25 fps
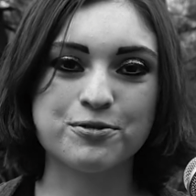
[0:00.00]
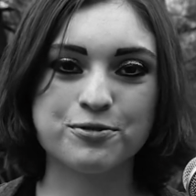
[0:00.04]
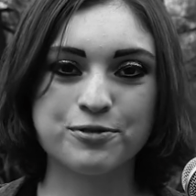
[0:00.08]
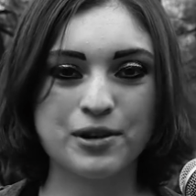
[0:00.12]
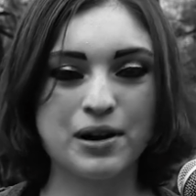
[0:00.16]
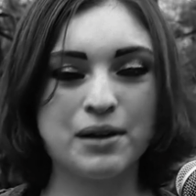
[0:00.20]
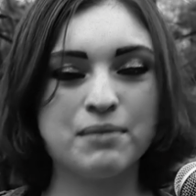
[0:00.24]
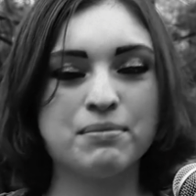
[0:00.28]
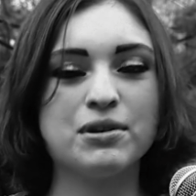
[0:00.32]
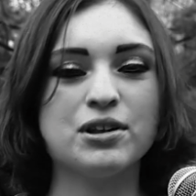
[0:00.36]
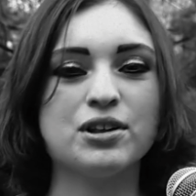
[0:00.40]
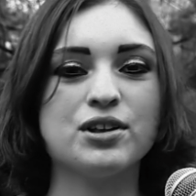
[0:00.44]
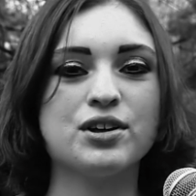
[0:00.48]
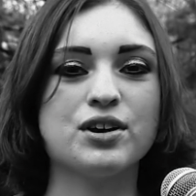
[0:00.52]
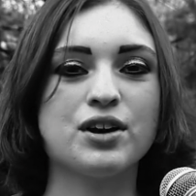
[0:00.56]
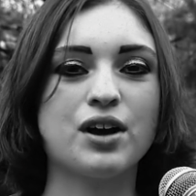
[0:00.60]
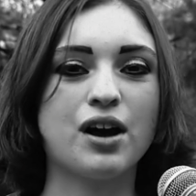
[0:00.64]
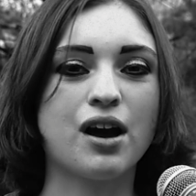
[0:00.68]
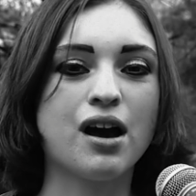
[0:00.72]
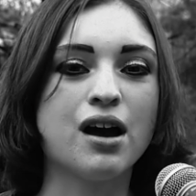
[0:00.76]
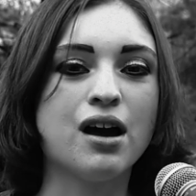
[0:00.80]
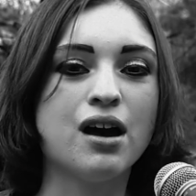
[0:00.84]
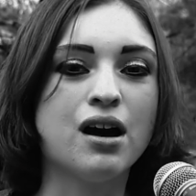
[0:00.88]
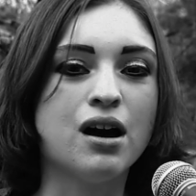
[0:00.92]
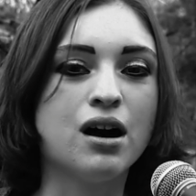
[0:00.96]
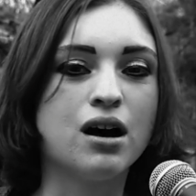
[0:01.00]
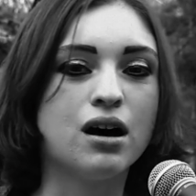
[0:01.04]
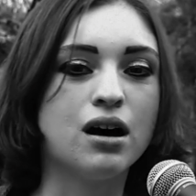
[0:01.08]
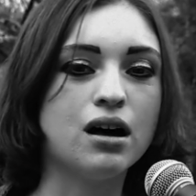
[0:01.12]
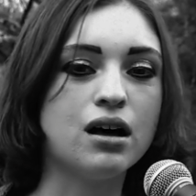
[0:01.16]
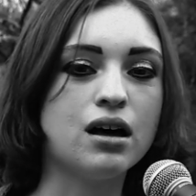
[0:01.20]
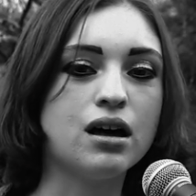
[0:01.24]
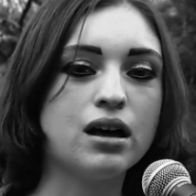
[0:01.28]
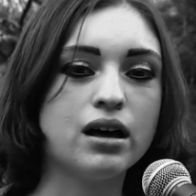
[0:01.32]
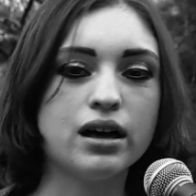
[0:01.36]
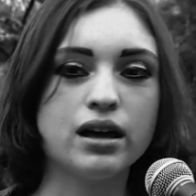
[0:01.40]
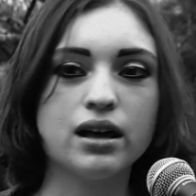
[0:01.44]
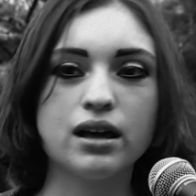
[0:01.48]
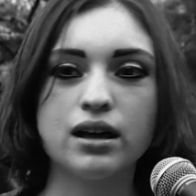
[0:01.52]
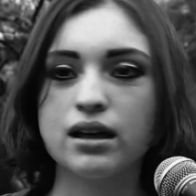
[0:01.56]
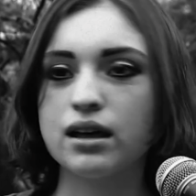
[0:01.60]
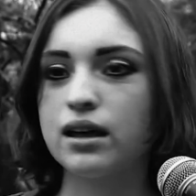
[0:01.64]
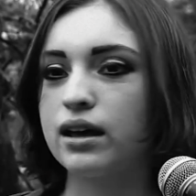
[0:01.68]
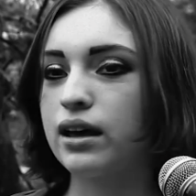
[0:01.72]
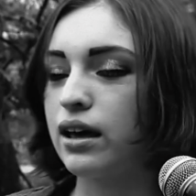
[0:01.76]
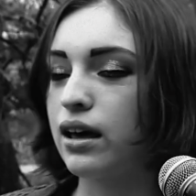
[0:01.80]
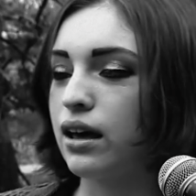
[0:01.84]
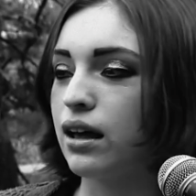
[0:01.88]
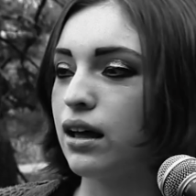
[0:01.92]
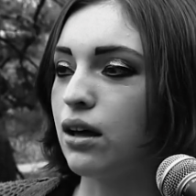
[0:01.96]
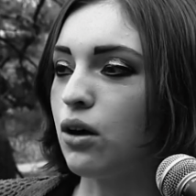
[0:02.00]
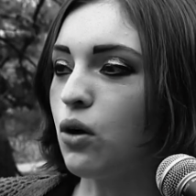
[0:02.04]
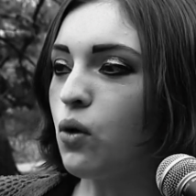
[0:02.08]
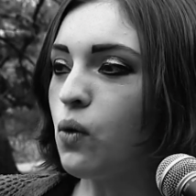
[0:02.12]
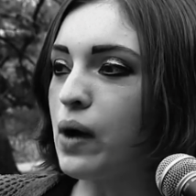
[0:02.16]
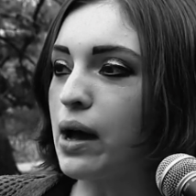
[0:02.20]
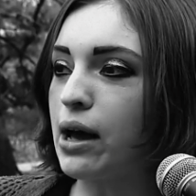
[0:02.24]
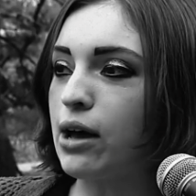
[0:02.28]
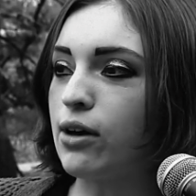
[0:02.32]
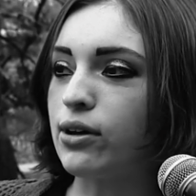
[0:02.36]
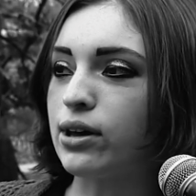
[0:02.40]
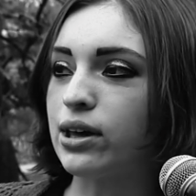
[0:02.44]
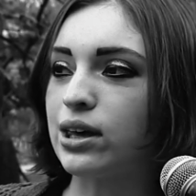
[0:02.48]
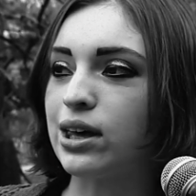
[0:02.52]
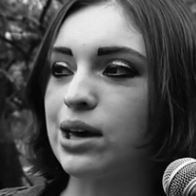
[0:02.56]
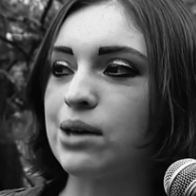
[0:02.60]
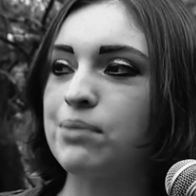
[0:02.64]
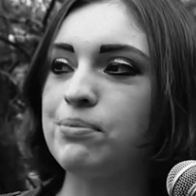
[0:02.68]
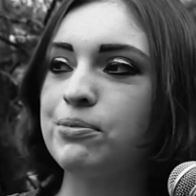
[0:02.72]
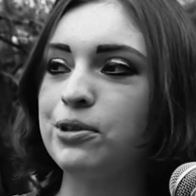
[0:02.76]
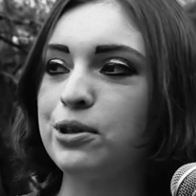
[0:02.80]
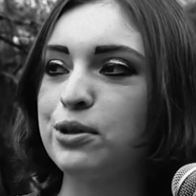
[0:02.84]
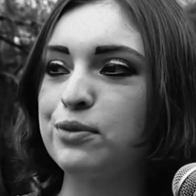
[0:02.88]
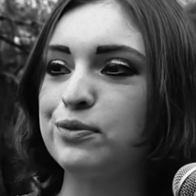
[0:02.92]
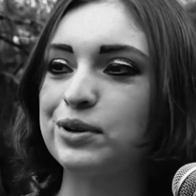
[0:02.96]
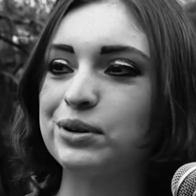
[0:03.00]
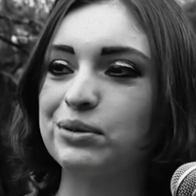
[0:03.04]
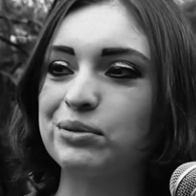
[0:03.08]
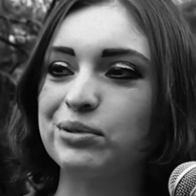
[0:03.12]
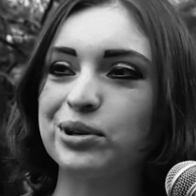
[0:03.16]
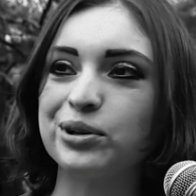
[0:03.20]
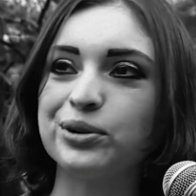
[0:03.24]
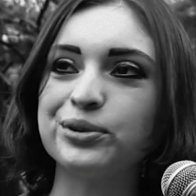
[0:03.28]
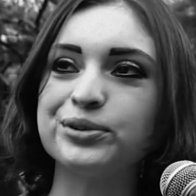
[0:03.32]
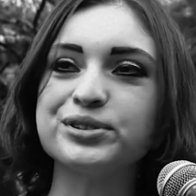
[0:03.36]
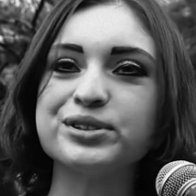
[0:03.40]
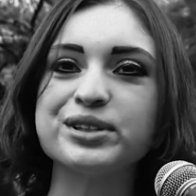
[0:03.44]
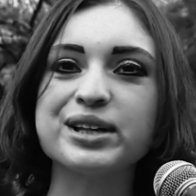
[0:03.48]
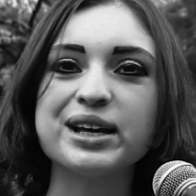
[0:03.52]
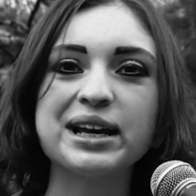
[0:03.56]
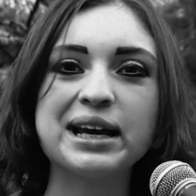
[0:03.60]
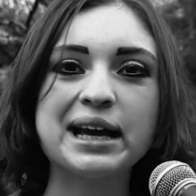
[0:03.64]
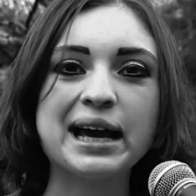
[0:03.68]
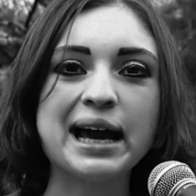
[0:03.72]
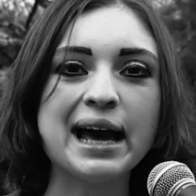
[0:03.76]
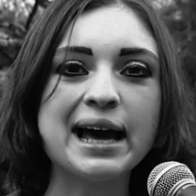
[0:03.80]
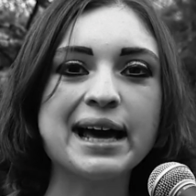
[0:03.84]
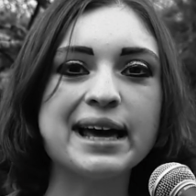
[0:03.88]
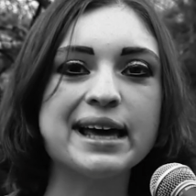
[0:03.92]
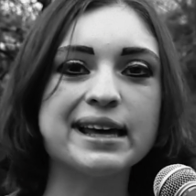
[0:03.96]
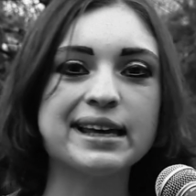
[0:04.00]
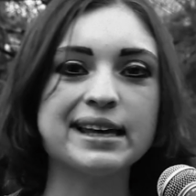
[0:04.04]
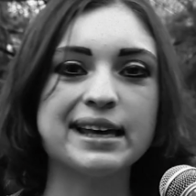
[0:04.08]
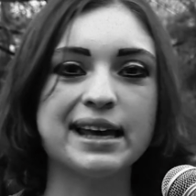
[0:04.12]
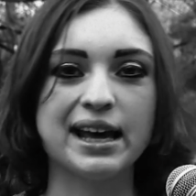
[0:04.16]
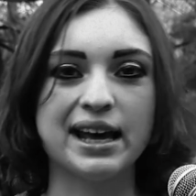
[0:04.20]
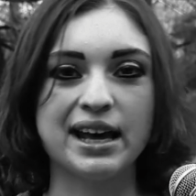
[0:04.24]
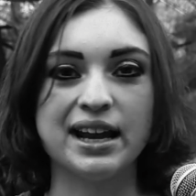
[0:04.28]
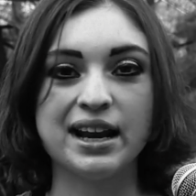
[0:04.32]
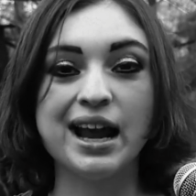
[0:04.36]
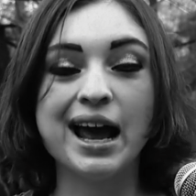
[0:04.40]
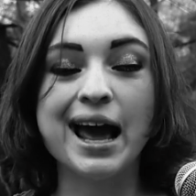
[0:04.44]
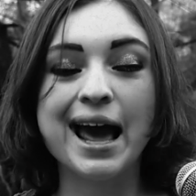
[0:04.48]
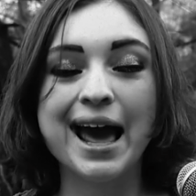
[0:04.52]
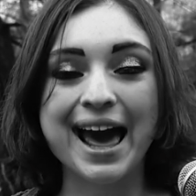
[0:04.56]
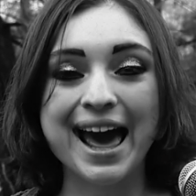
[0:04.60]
Fred be like, ah, I got, oh wow, I can't believe I want to go to that guy again.